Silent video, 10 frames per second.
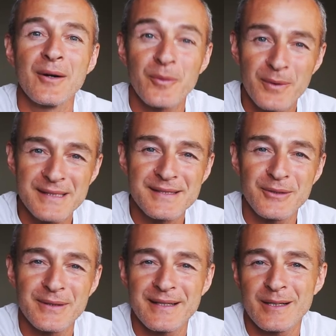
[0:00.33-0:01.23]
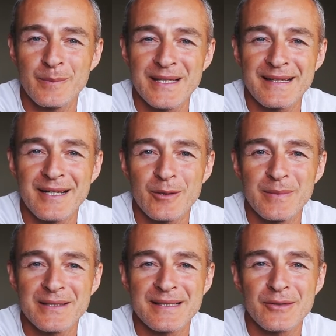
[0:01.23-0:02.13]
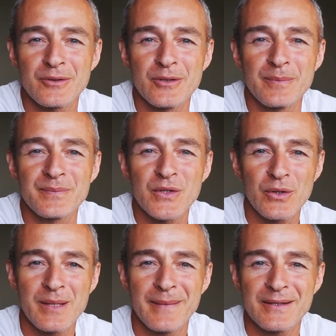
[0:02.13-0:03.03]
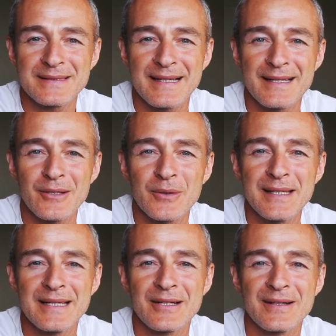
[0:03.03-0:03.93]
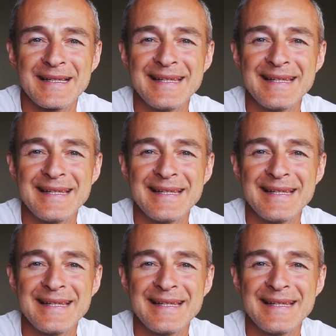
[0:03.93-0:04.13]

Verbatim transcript: What's going on Medicare Billing Group? Tony Maritato here.